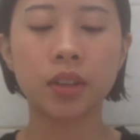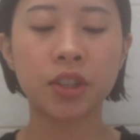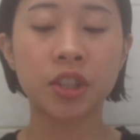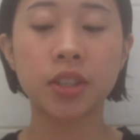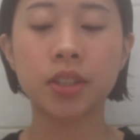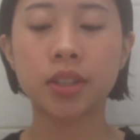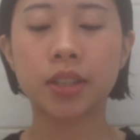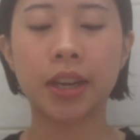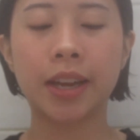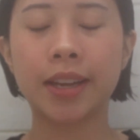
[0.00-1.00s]
Just
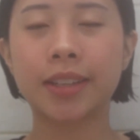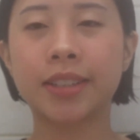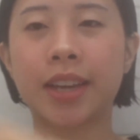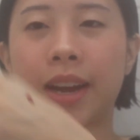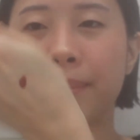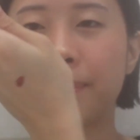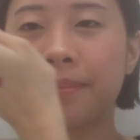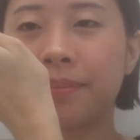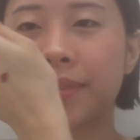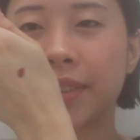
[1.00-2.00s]
a dab
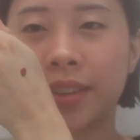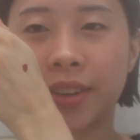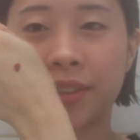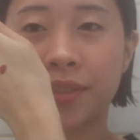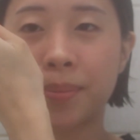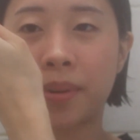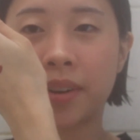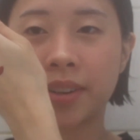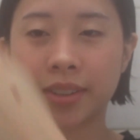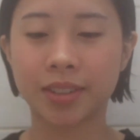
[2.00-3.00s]
of the
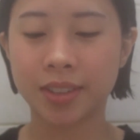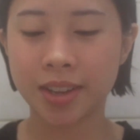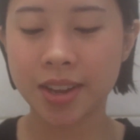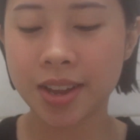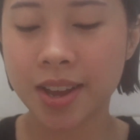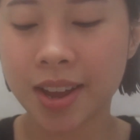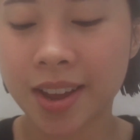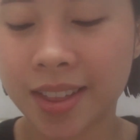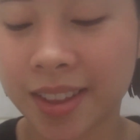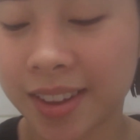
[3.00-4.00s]
product.
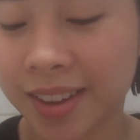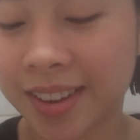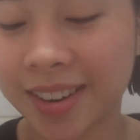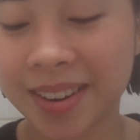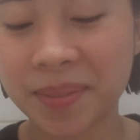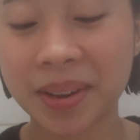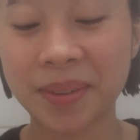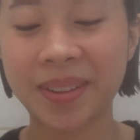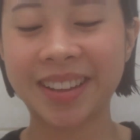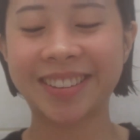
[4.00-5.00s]
And then I'm gonna
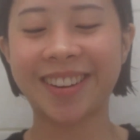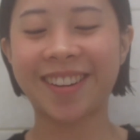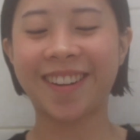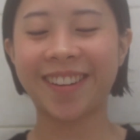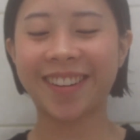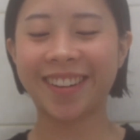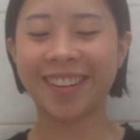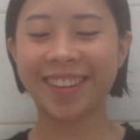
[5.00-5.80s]
apply terracotta.